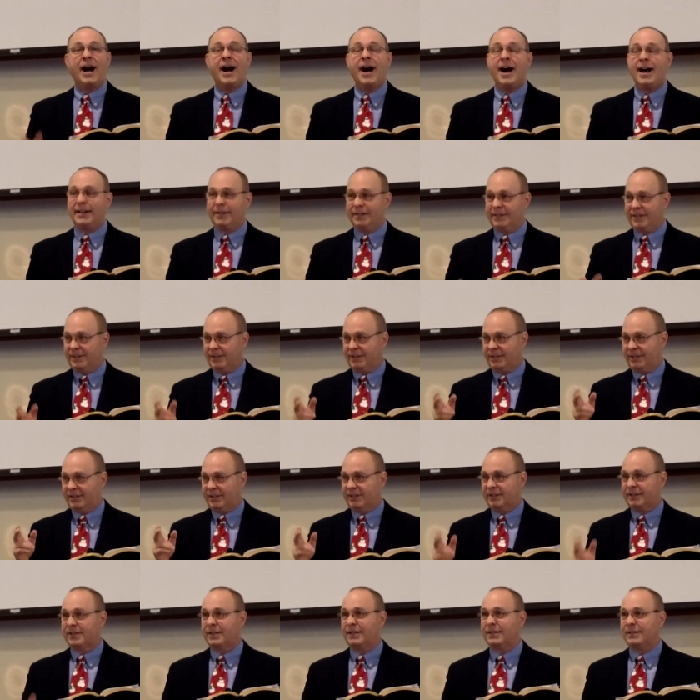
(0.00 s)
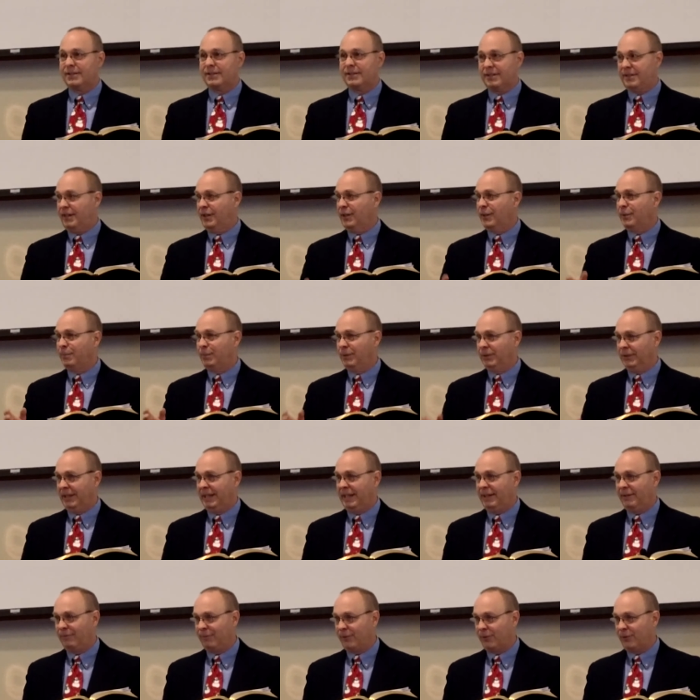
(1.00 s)
honest, sincere
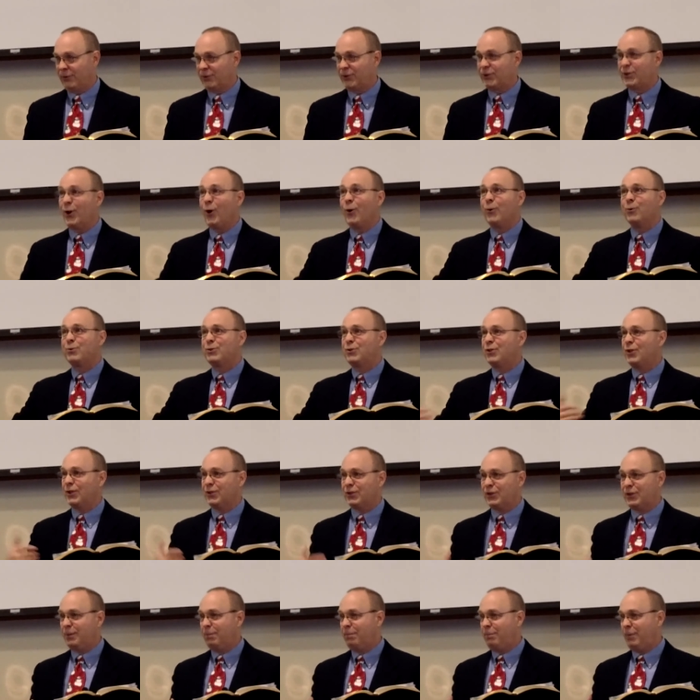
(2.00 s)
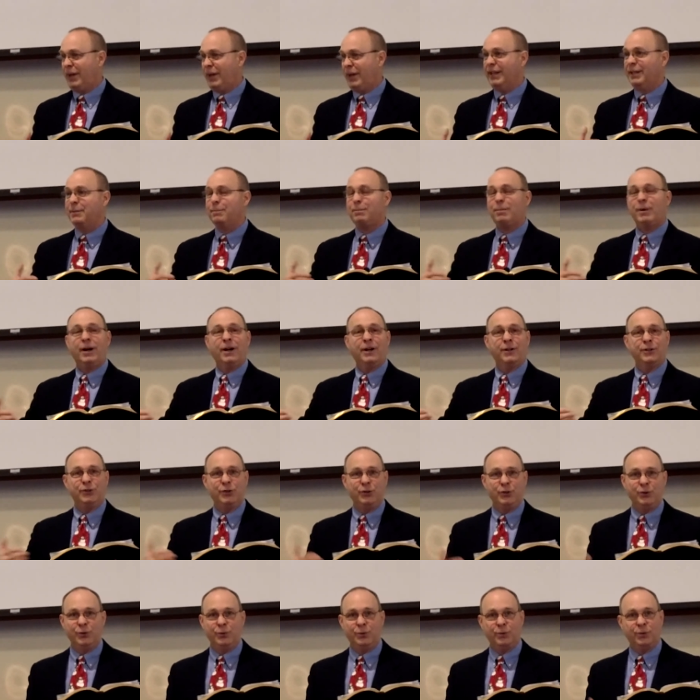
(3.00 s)
believers. Don't just depend
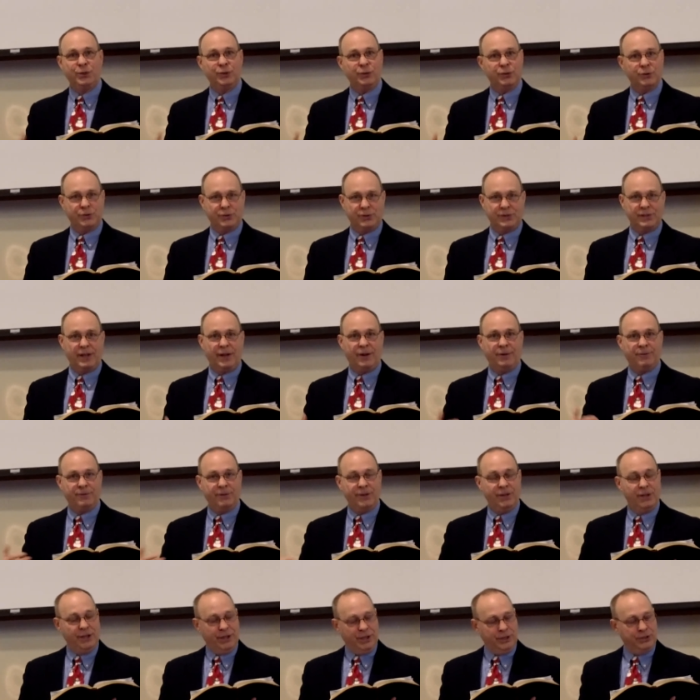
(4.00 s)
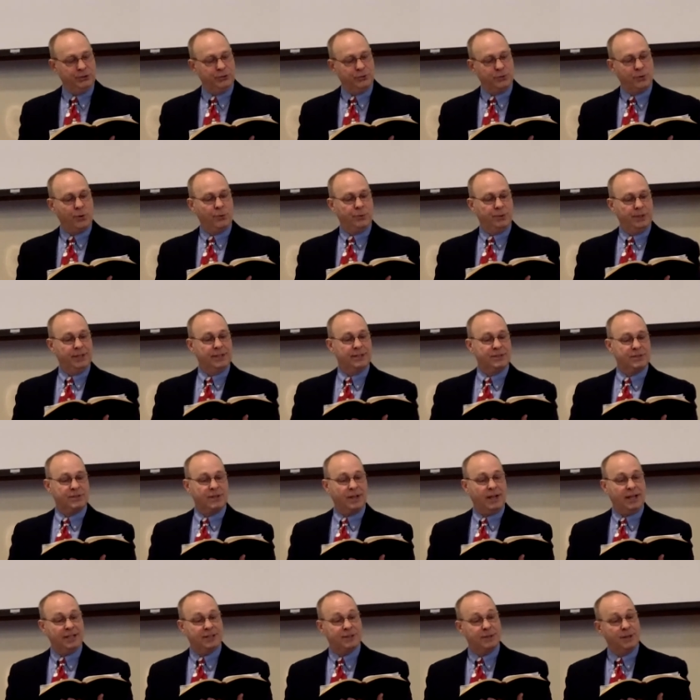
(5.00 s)
upon you and yourself and your own
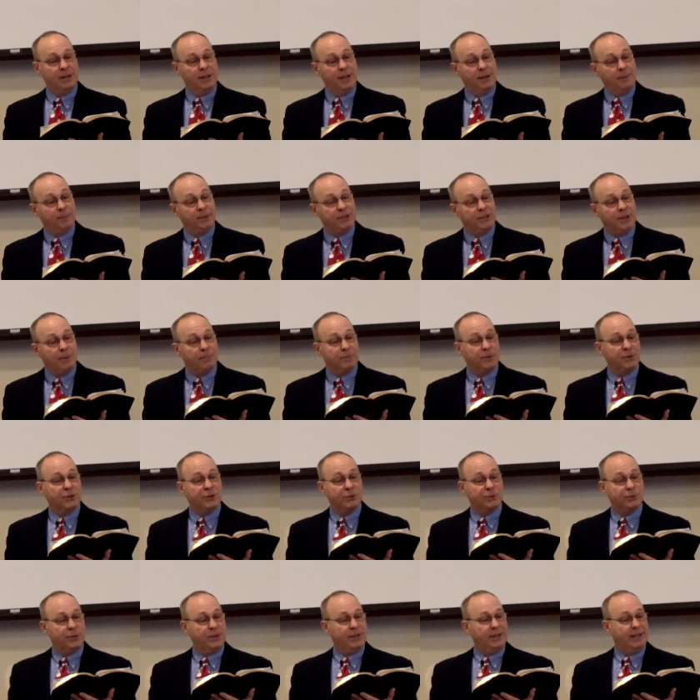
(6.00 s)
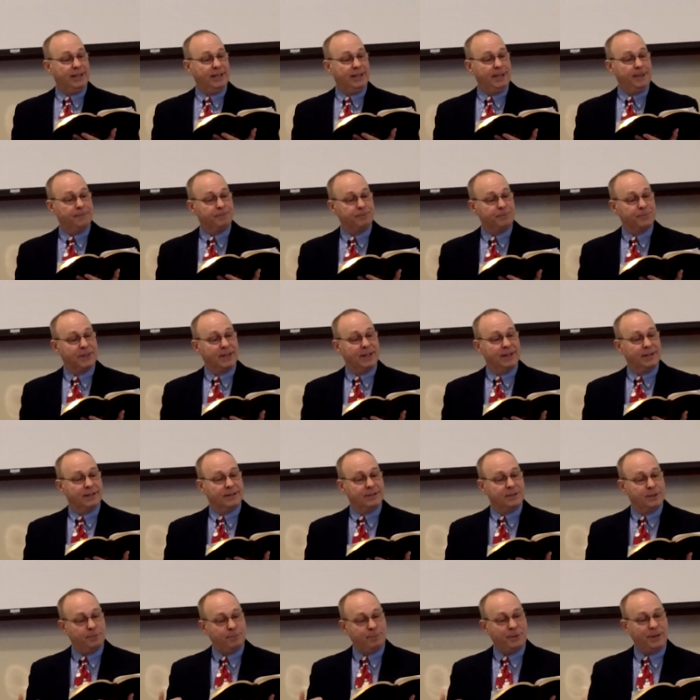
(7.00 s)
insights. But number three,
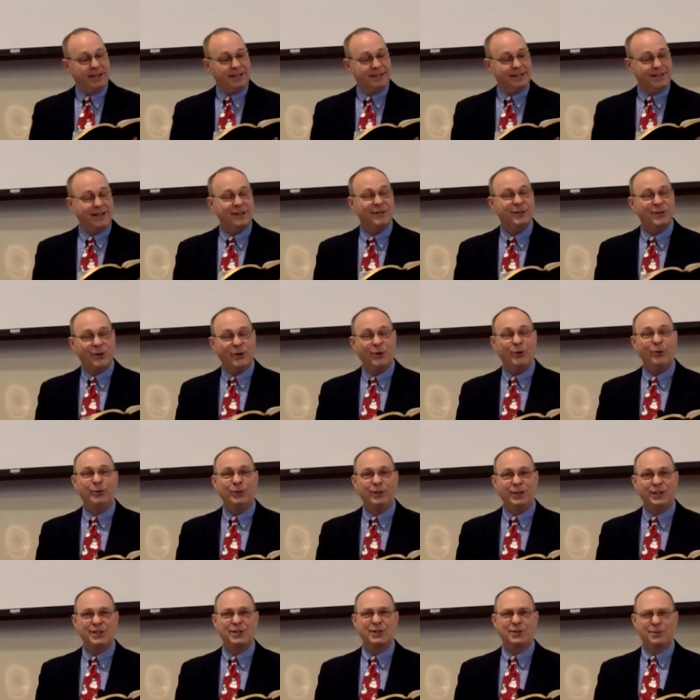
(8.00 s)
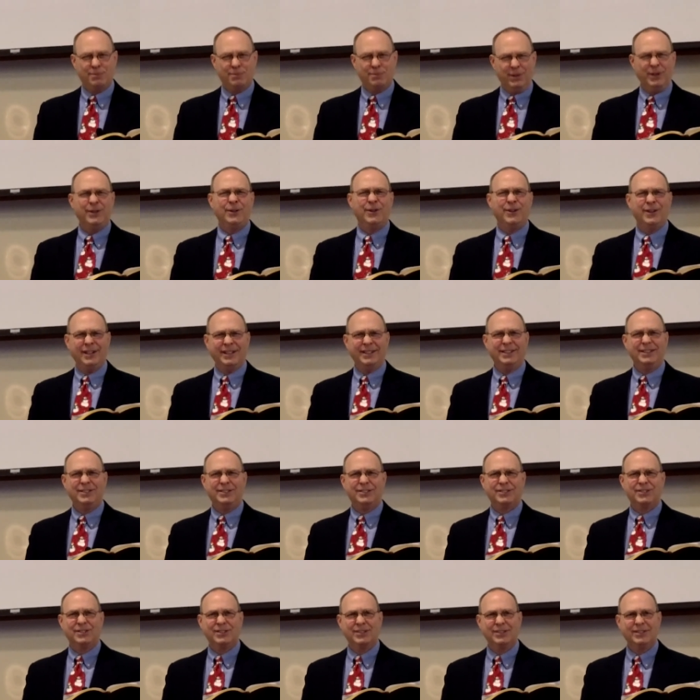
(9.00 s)
depend on the Holy
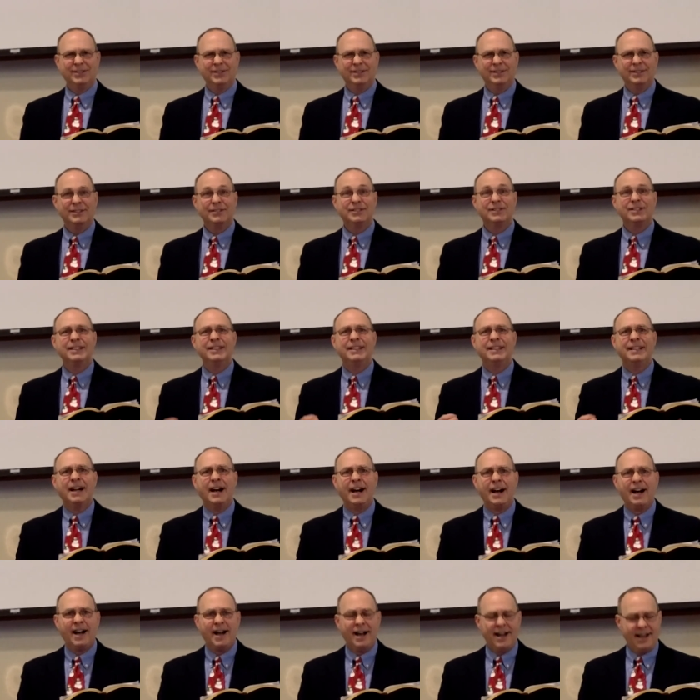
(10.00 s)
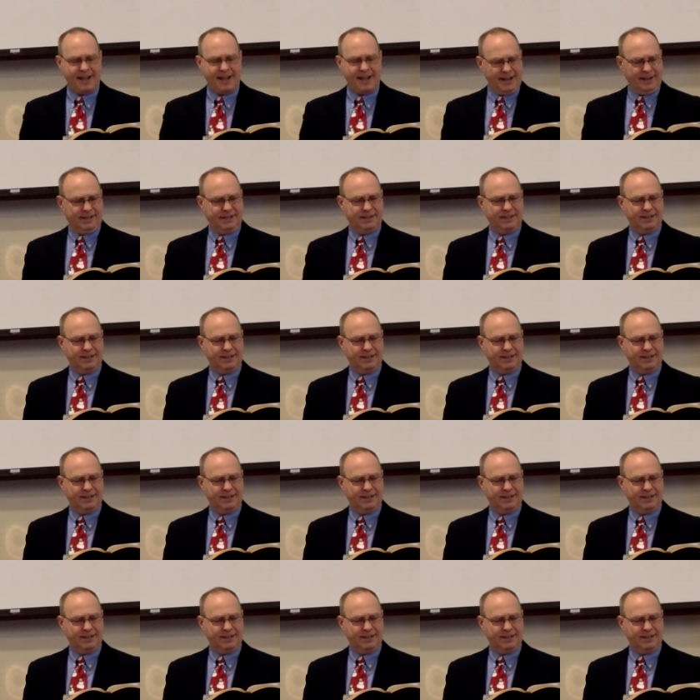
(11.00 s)
Spirit to guide